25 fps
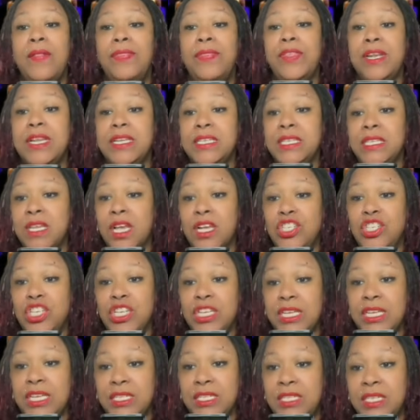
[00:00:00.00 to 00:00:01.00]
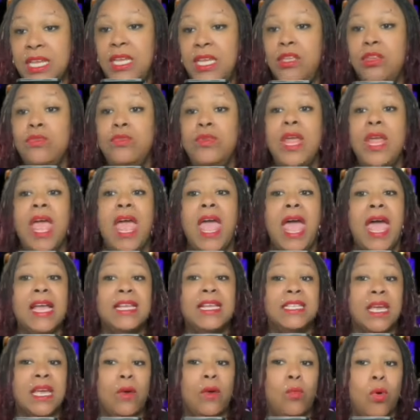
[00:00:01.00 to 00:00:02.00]
The discussion continued
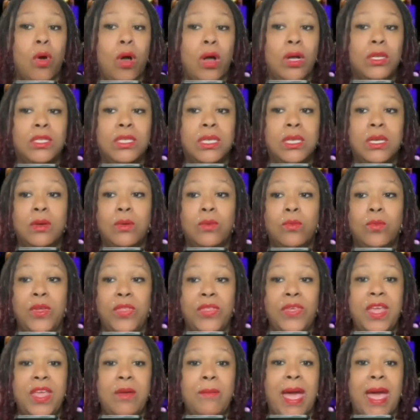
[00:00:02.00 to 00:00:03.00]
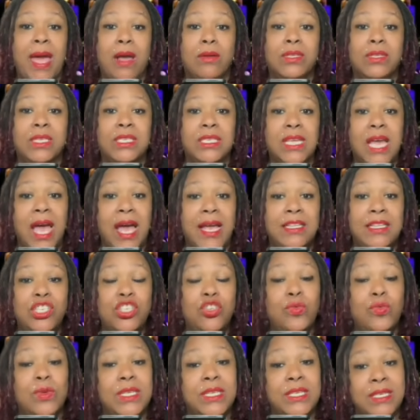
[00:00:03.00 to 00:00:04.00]
as I walked with him outside
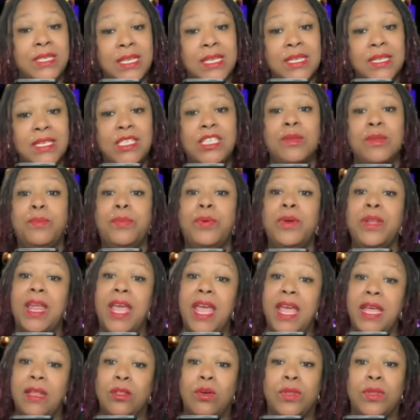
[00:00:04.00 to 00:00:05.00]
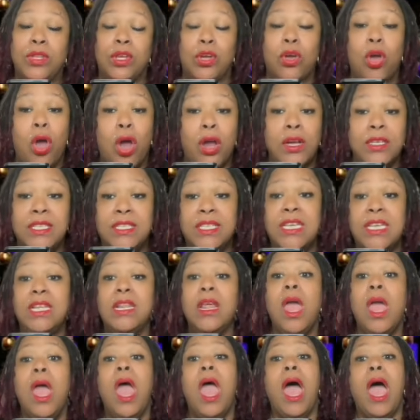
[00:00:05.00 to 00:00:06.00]
to assist to put Halo in the car
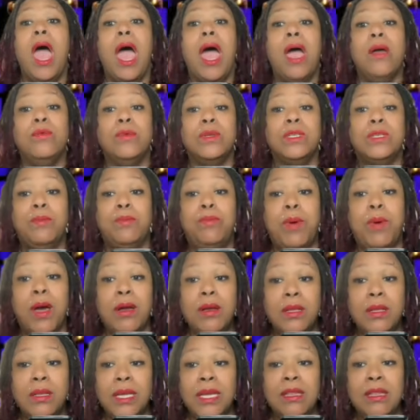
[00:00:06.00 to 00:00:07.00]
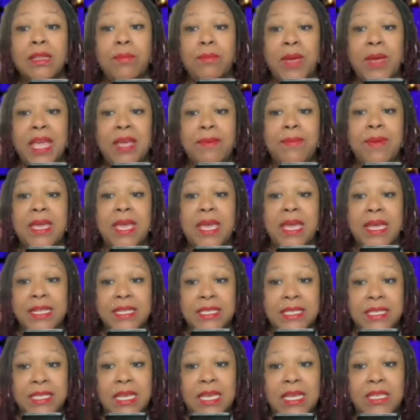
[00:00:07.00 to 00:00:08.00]
seat. I was buckling the baby
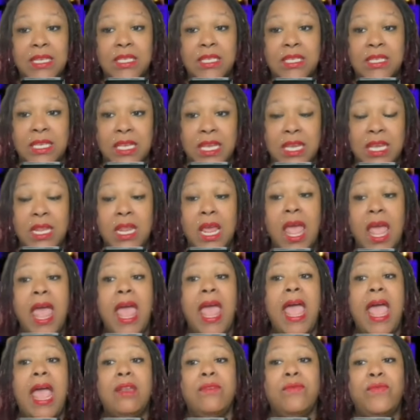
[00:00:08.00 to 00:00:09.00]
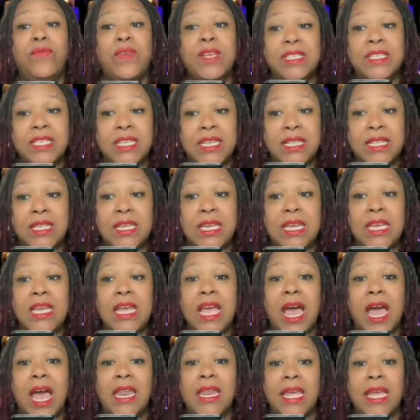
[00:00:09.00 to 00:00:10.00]
into his seat and physically
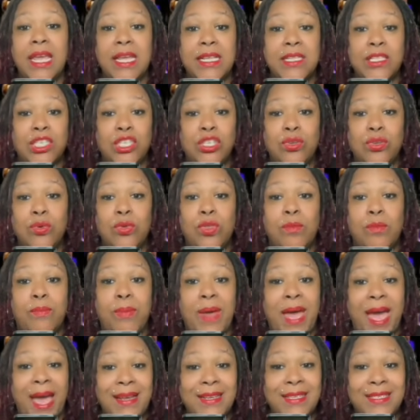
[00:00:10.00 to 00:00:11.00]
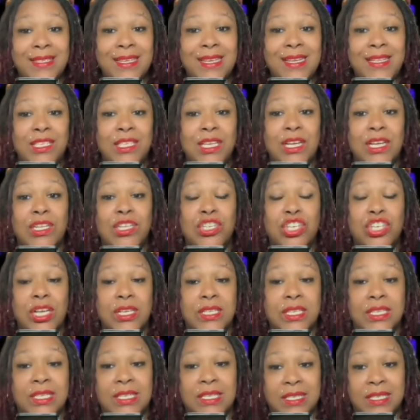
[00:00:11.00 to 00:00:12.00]
got into the back seat to
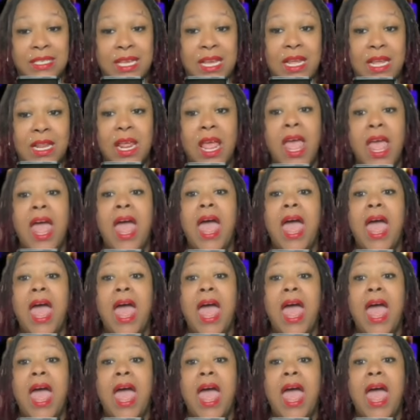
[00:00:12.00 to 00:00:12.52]
adjust the seat.